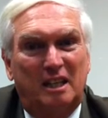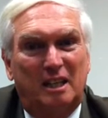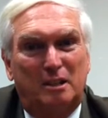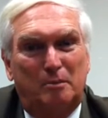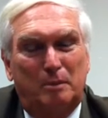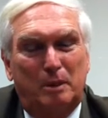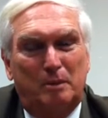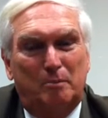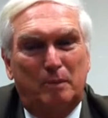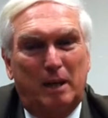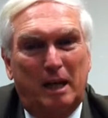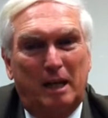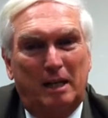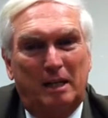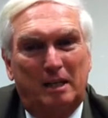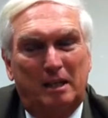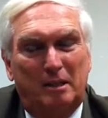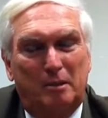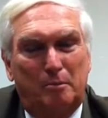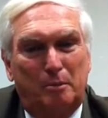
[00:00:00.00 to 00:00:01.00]
It's been
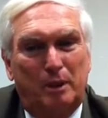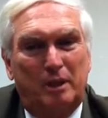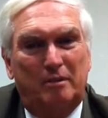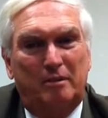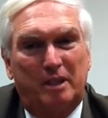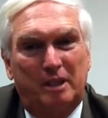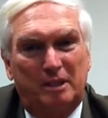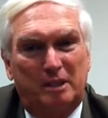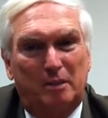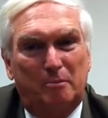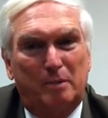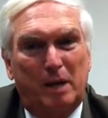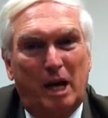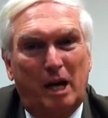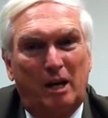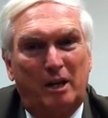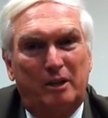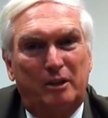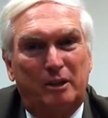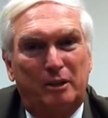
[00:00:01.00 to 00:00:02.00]
my privilege and my
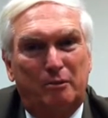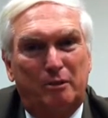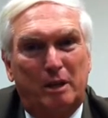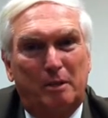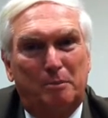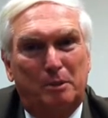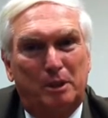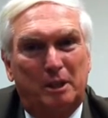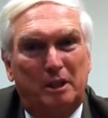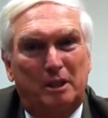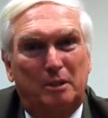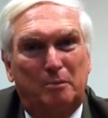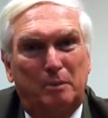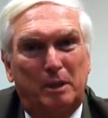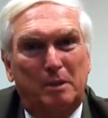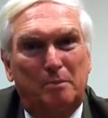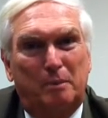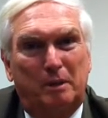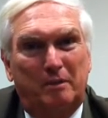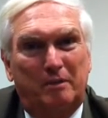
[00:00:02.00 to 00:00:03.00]
honor to represent
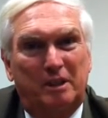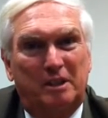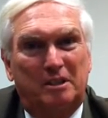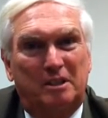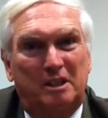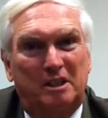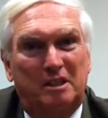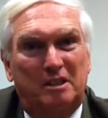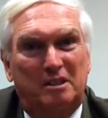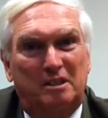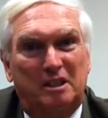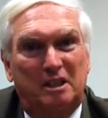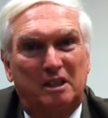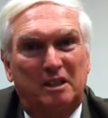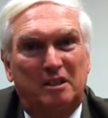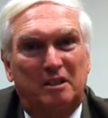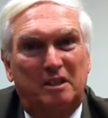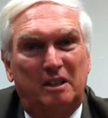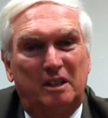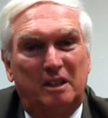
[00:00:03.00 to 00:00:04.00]
the people of East
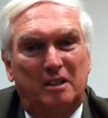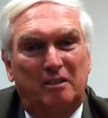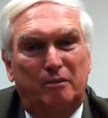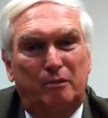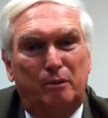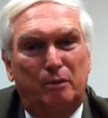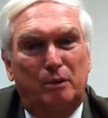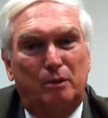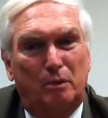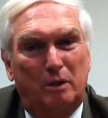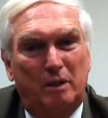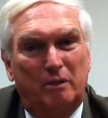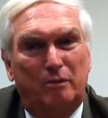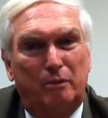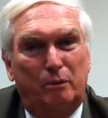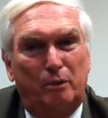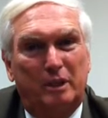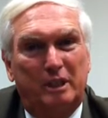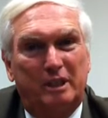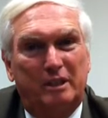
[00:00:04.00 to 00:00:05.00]
Tennessee for
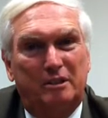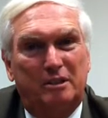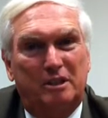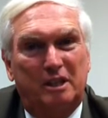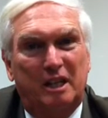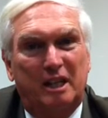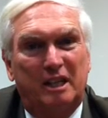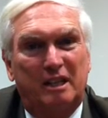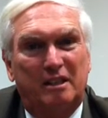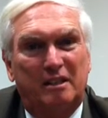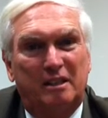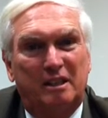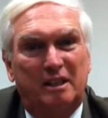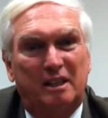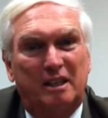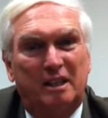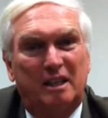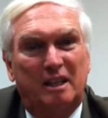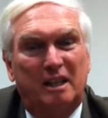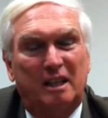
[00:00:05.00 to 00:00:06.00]
24 years now,
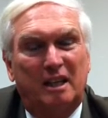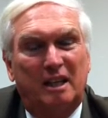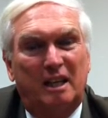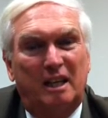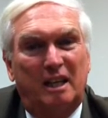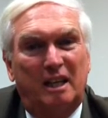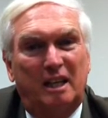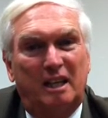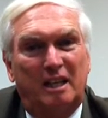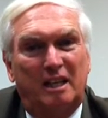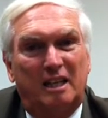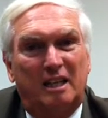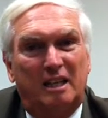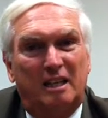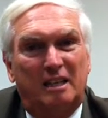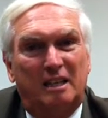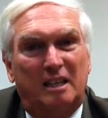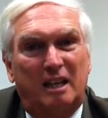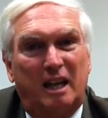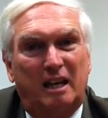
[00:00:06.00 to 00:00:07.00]

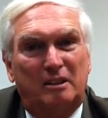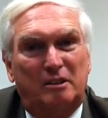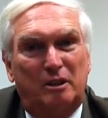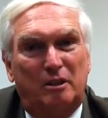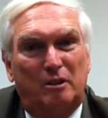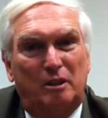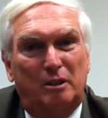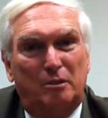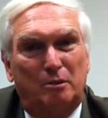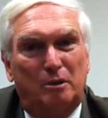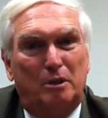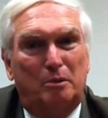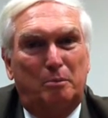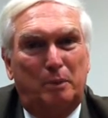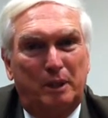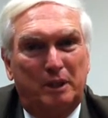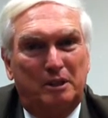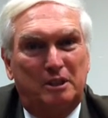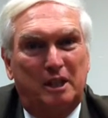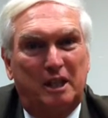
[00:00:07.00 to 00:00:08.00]
and I certainly would
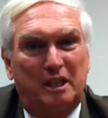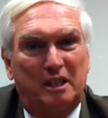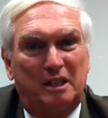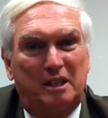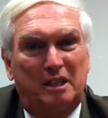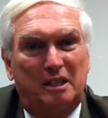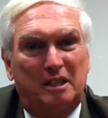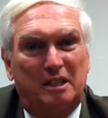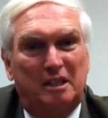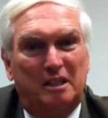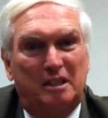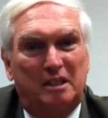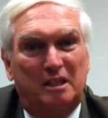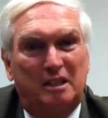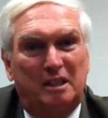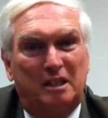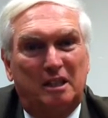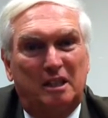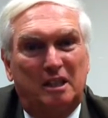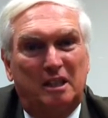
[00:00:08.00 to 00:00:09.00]
appreciate
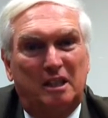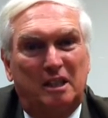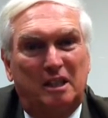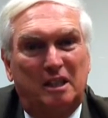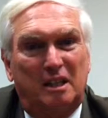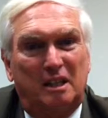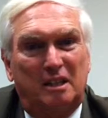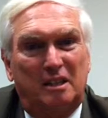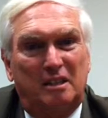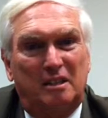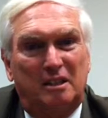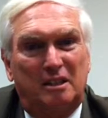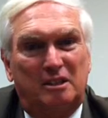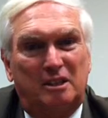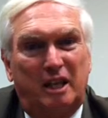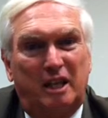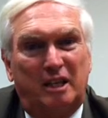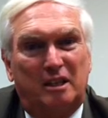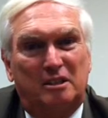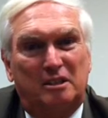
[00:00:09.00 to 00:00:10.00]
the
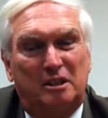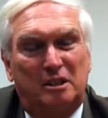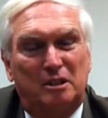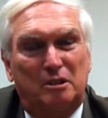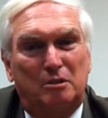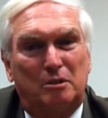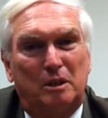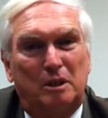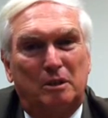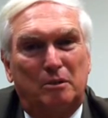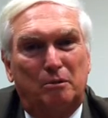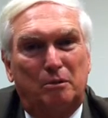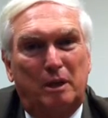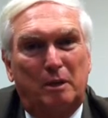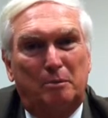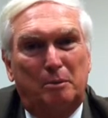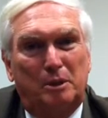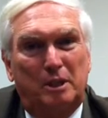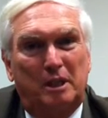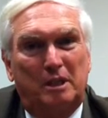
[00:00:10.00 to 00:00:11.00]
chance to
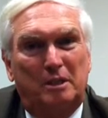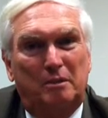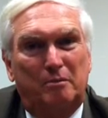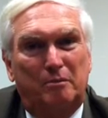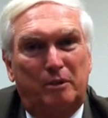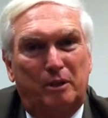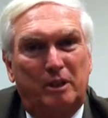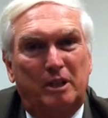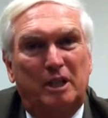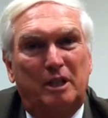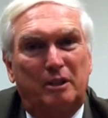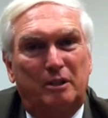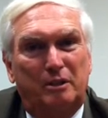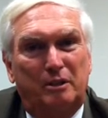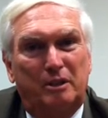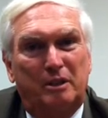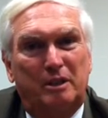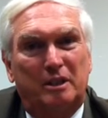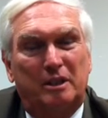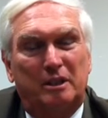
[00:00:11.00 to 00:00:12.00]
represent them for
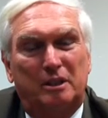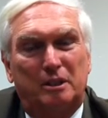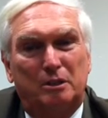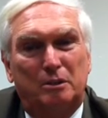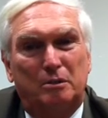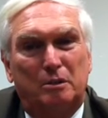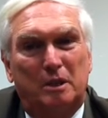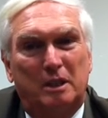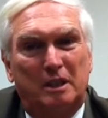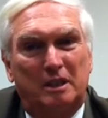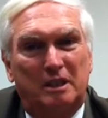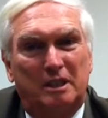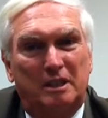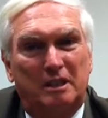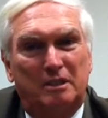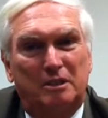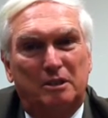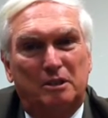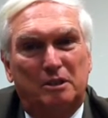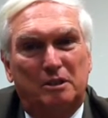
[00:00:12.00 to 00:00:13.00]
another 2
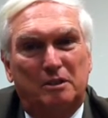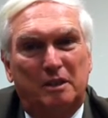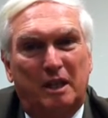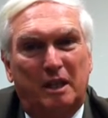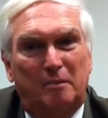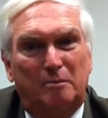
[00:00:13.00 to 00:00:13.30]
years.